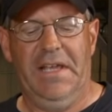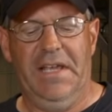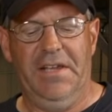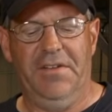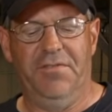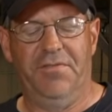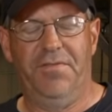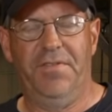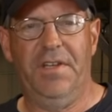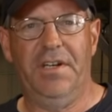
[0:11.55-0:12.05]

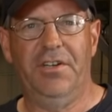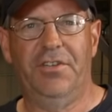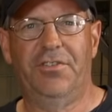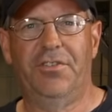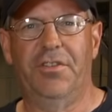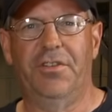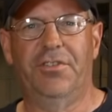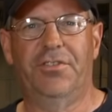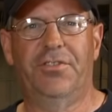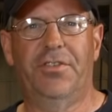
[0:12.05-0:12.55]
and
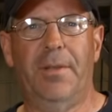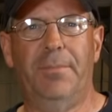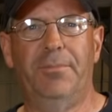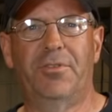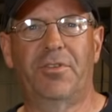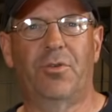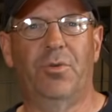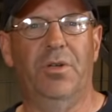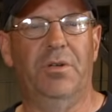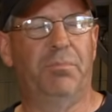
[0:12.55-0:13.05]
finish the
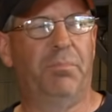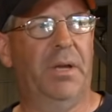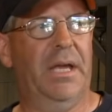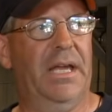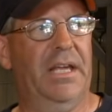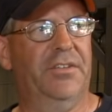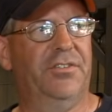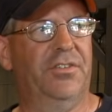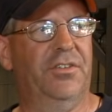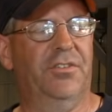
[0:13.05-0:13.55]
subsequent
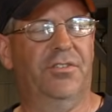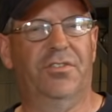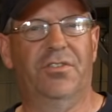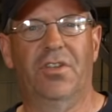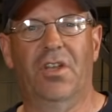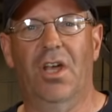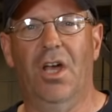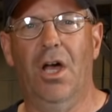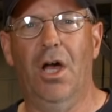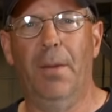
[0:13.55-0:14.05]

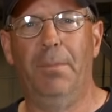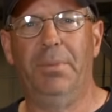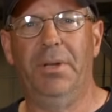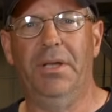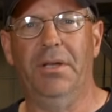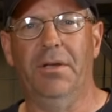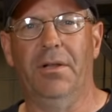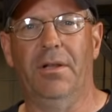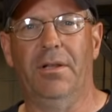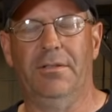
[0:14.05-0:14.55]
passes
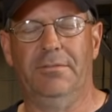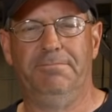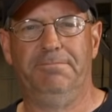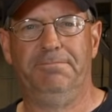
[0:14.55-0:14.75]
uphill.